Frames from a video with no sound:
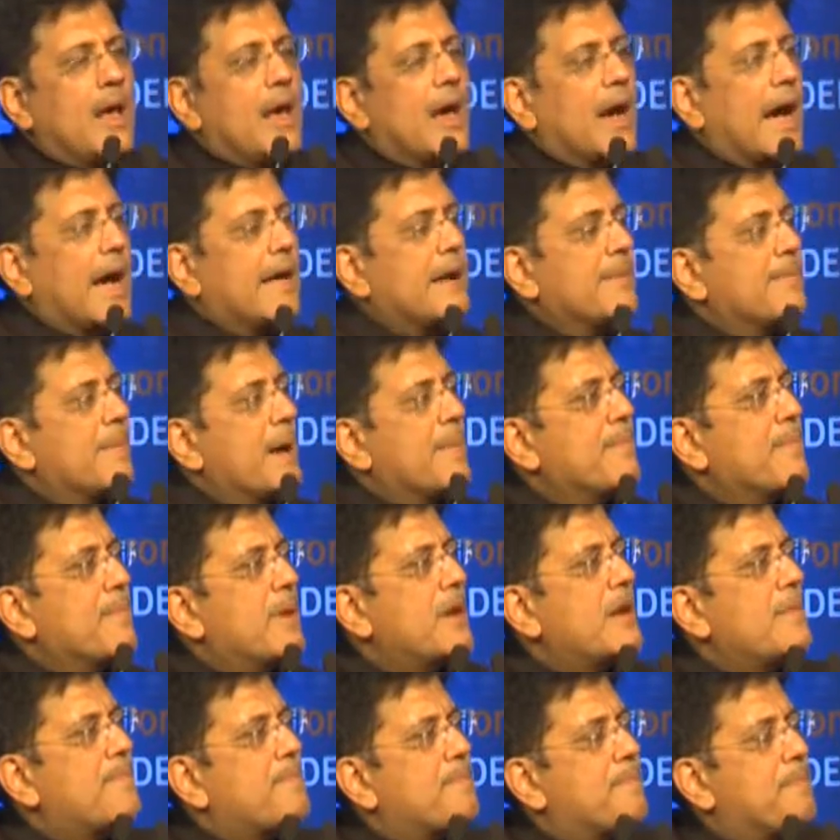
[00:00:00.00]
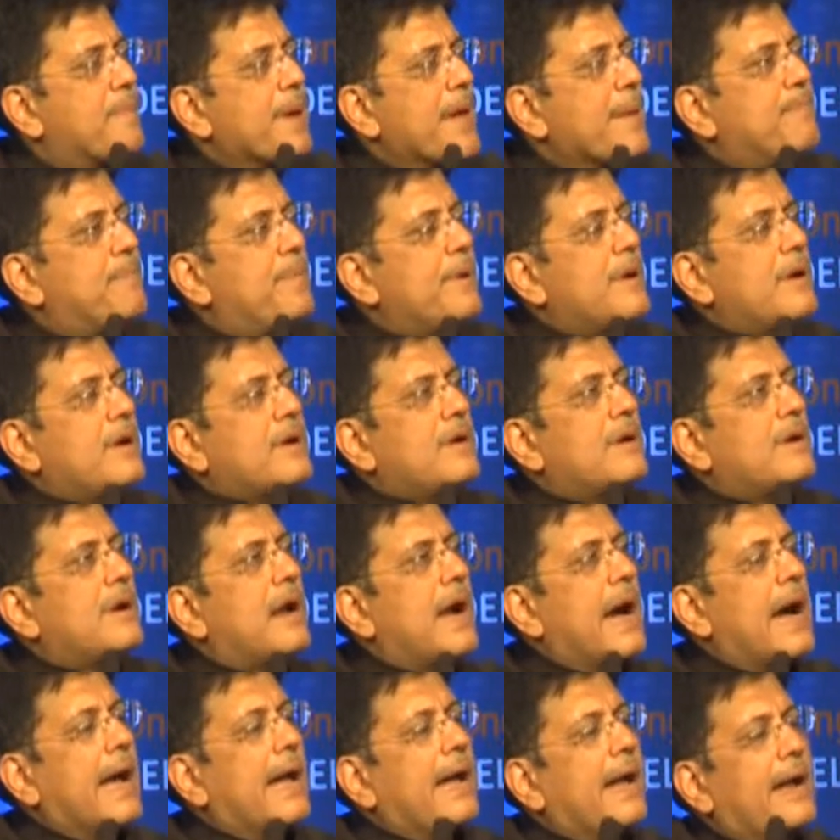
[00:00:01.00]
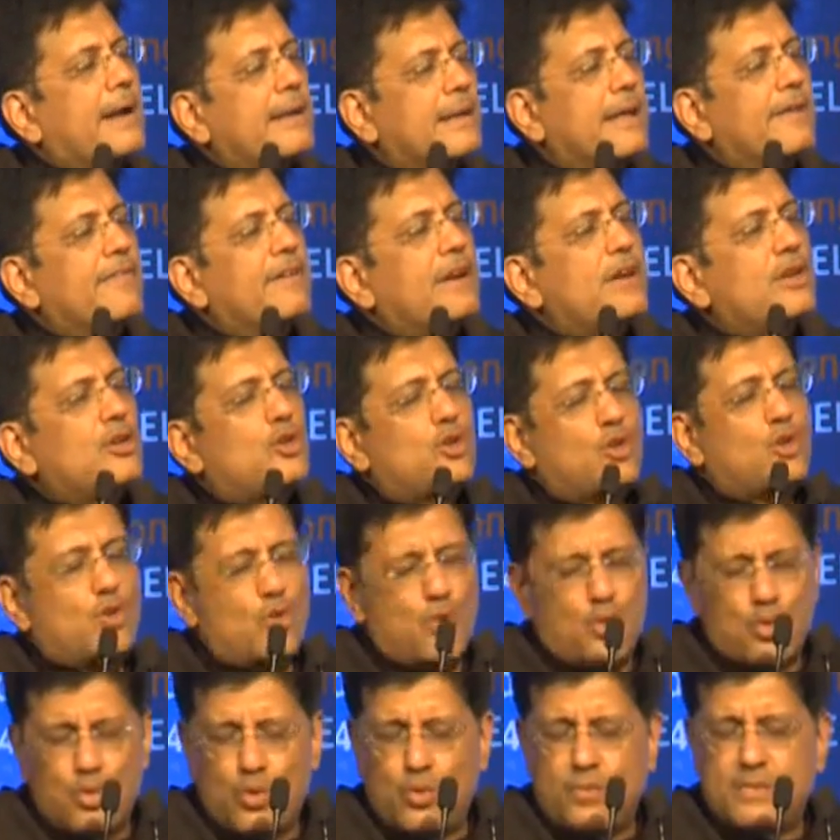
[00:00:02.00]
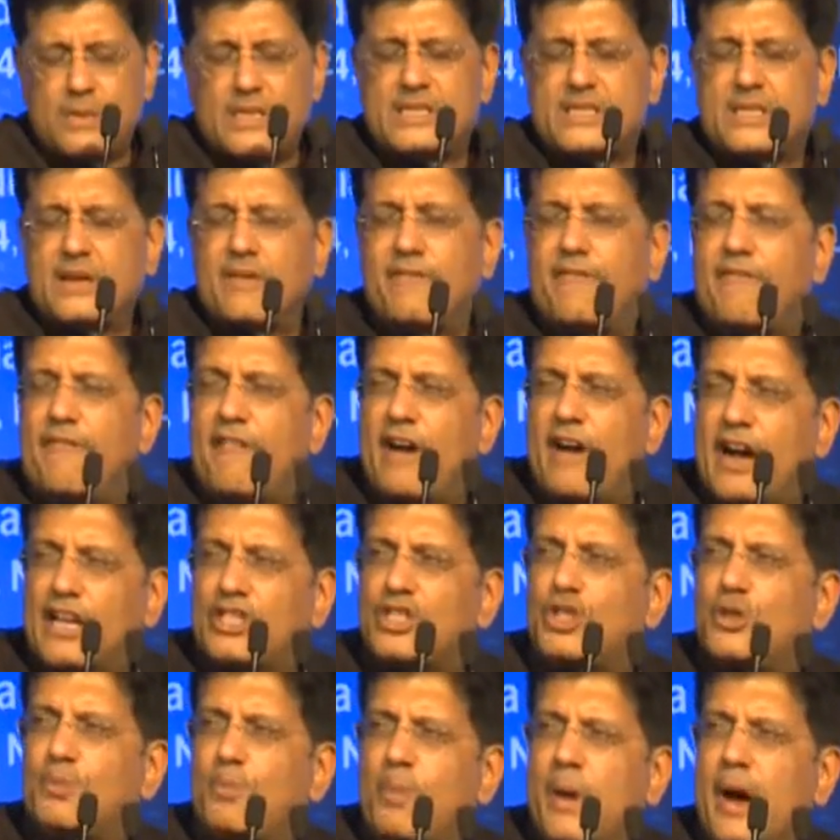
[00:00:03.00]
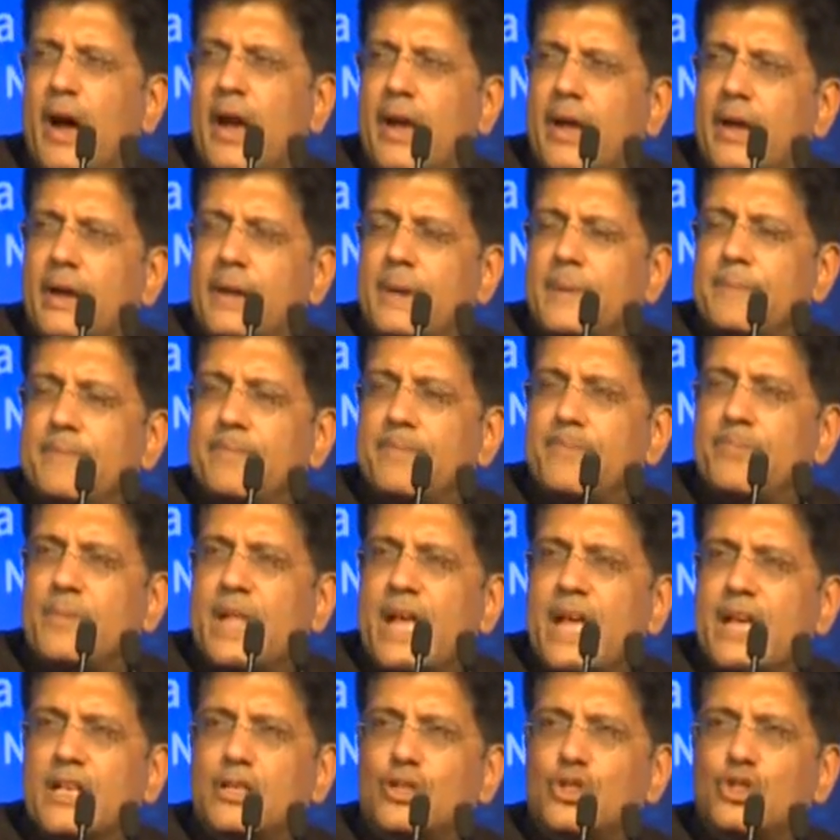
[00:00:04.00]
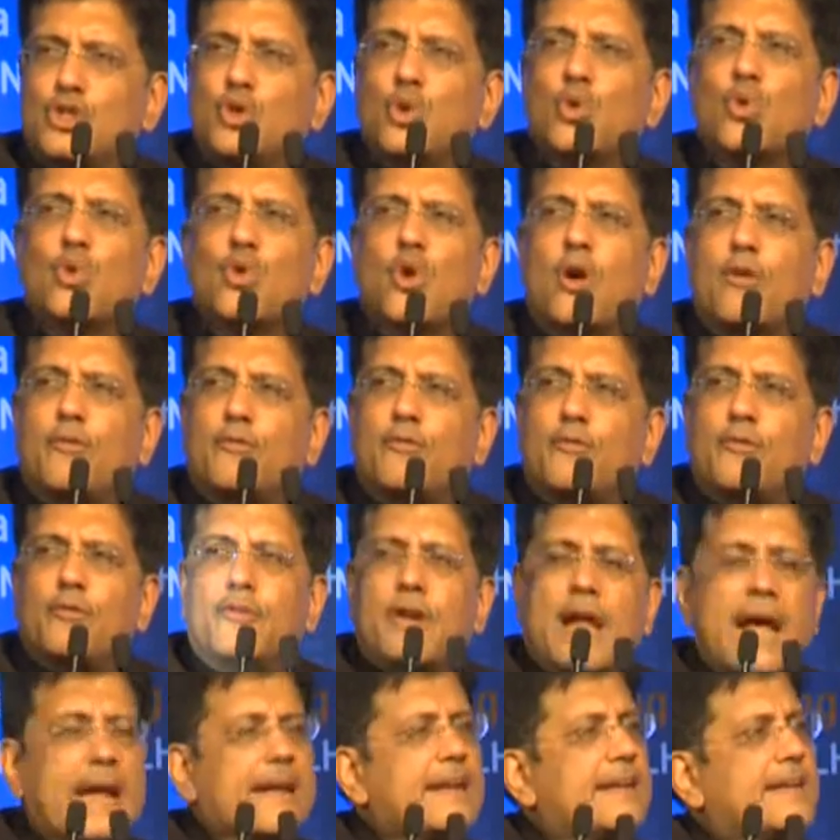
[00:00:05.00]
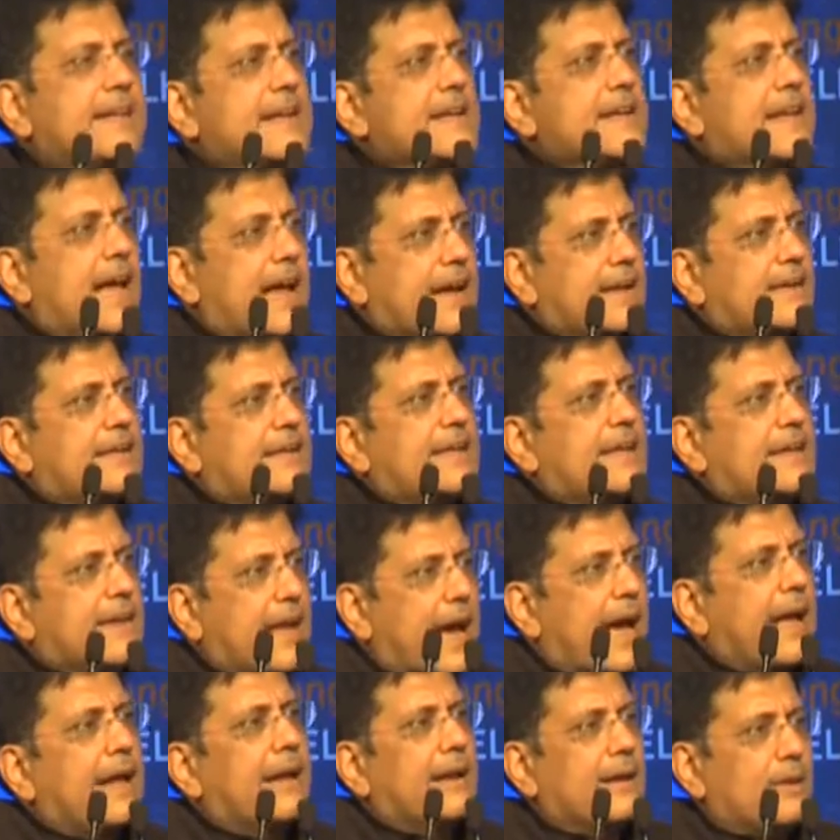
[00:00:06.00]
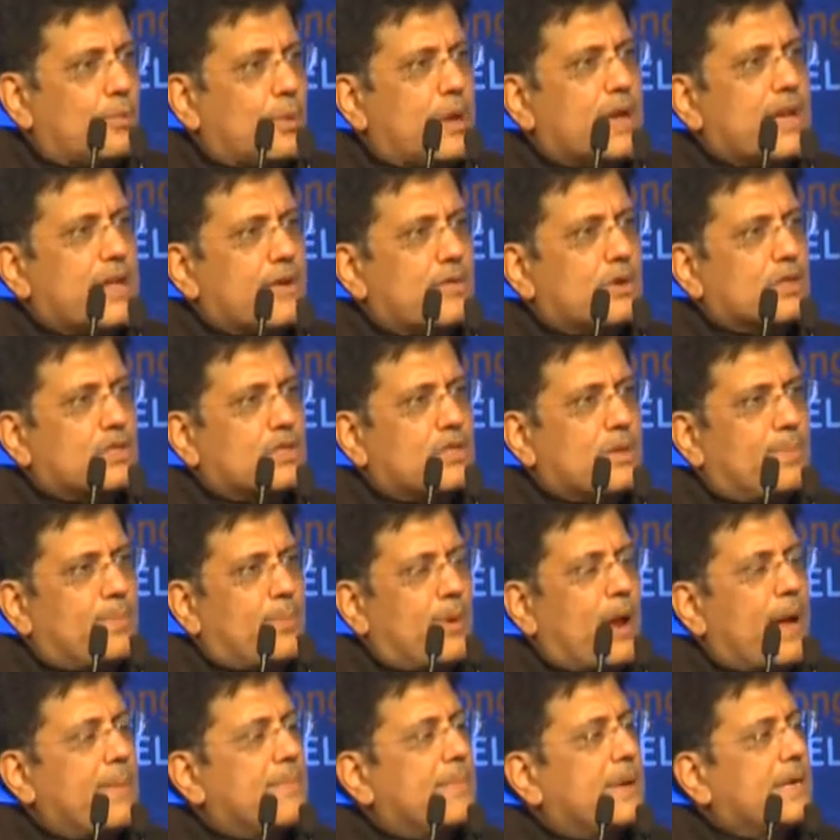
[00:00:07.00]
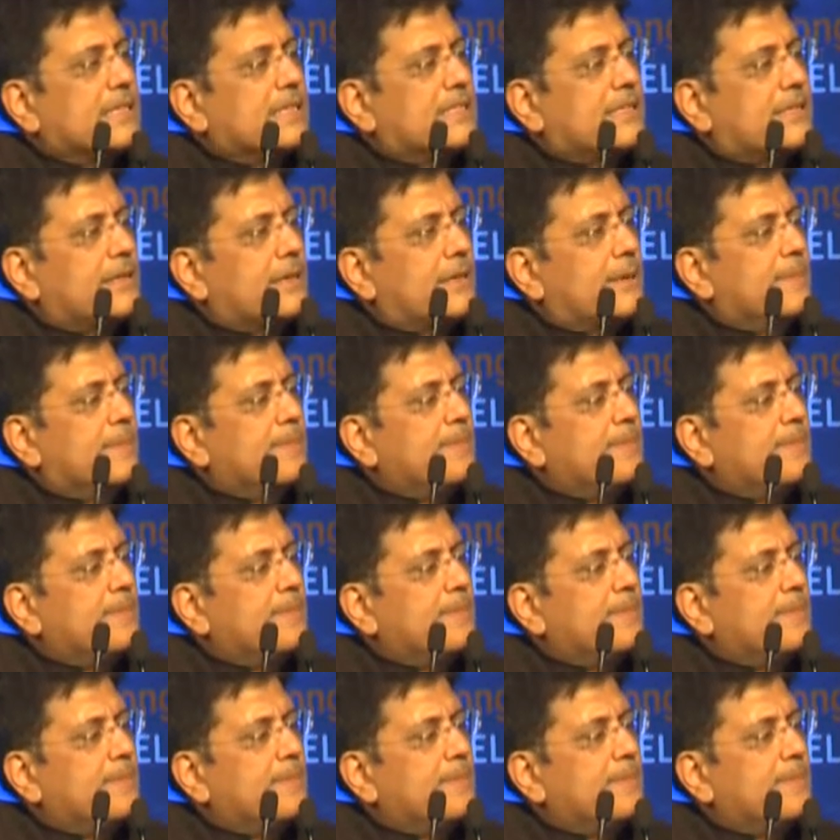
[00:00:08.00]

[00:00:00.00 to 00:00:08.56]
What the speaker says: I remember a paper I had given to Mr. Vajpayee in June of 1999 when he was the Prime Minister.